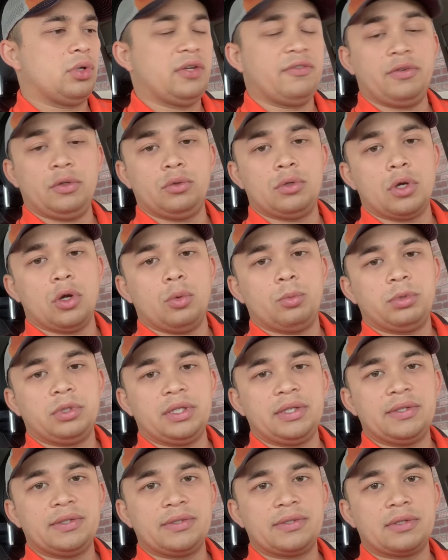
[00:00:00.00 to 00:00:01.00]
If you know,
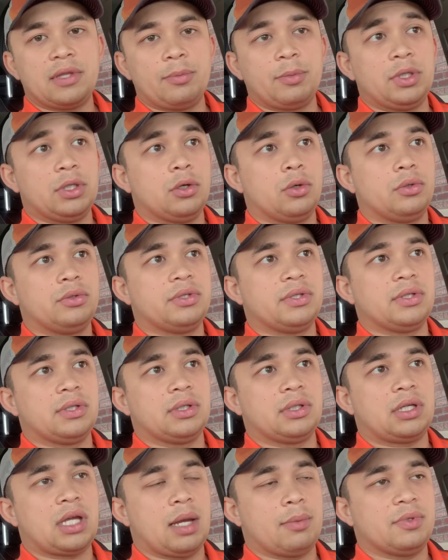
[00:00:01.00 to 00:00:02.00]
please let me know in
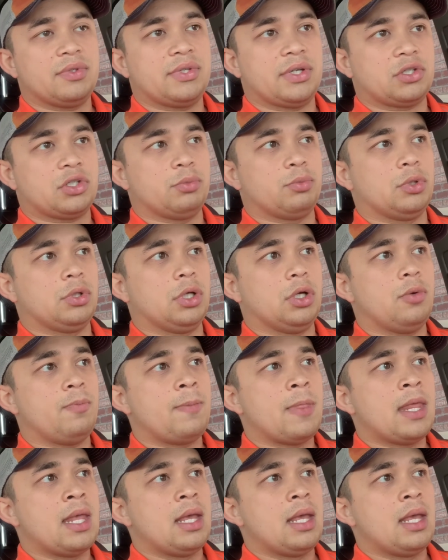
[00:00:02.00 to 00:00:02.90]
the comment section below.